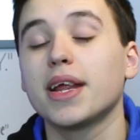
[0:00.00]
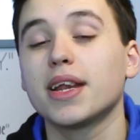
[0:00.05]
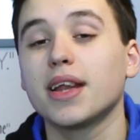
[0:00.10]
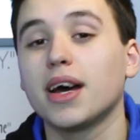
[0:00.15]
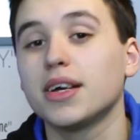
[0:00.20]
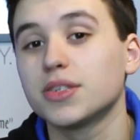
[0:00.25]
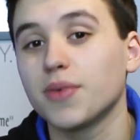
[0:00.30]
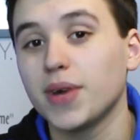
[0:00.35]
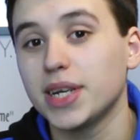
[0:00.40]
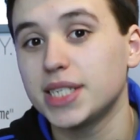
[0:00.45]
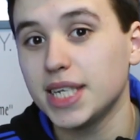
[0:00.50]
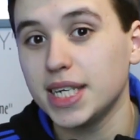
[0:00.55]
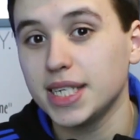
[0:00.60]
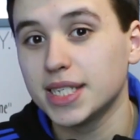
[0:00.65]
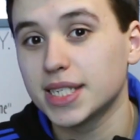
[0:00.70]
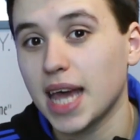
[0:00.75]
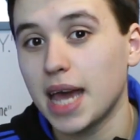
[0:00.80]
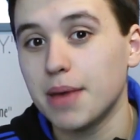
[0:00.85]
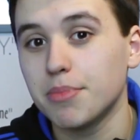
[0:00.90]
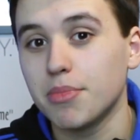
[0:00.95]
an
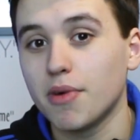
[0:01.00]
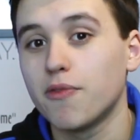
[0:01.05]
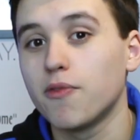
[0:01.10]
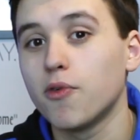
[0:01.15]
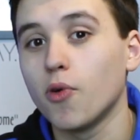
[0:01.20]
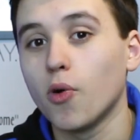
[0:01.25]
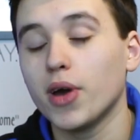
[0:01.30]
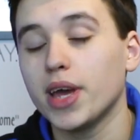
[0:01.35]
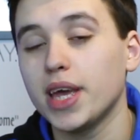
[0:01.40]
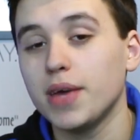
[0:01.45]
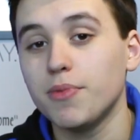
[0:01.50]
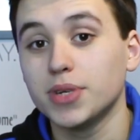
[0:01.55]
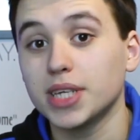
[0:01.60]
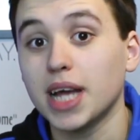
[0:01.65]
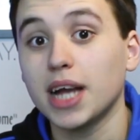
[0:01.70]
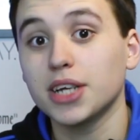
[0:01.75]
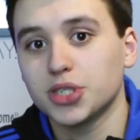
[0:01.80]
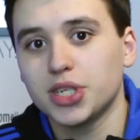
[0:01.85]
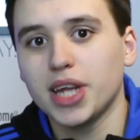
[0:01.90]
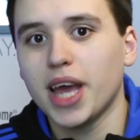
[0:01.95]
under-18s game before he was
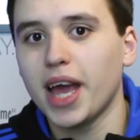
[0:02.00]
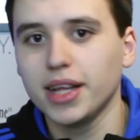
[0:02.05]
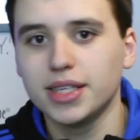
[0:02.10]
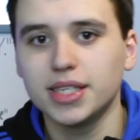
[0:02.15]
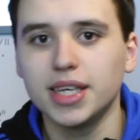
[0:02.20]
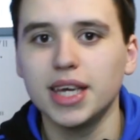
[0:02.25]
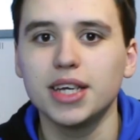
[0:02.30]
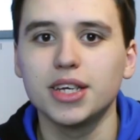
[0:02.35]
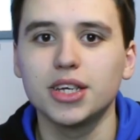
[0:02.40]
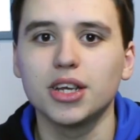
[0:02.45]
actually 18,